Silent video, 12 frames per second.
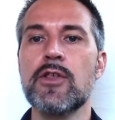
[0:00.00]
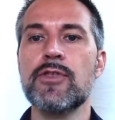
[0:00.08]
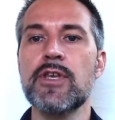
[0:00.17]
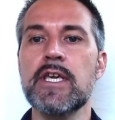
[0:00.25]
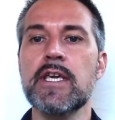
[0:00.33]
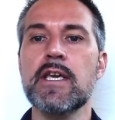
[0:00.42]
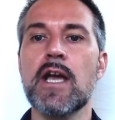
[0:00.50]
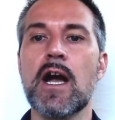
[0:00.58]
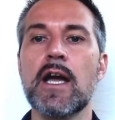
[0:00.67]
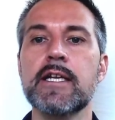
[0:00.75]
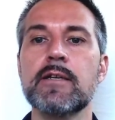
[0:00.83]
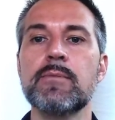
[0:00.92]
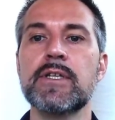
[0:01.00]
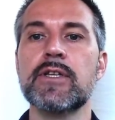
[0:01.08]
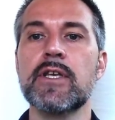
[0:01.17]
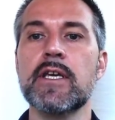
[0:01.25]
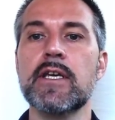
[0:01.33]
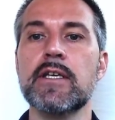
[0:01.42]
The item and
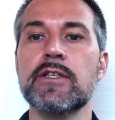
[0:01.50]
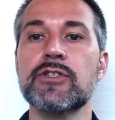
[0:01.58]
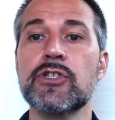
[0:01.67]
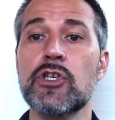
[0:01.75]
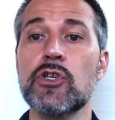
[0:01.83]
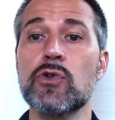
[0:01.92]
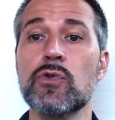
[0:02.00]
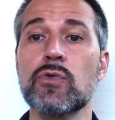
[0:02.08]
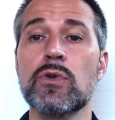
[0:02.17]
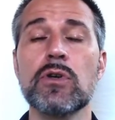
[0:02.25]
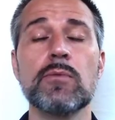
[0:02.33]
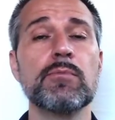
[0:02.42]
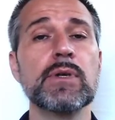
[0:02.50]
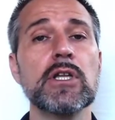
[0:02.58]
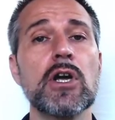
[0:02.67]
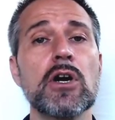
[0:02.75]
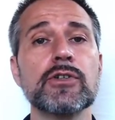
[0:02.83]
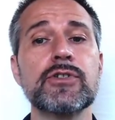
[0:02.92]
the SKU
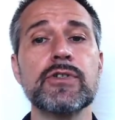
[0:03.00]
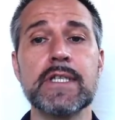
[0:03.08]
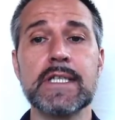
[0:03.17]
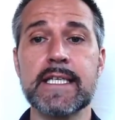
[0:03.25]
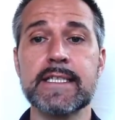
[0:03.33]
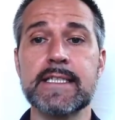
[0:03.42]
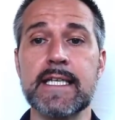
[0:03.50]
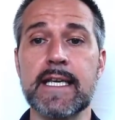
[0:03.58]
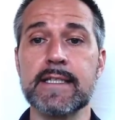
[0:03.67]
belong to the listing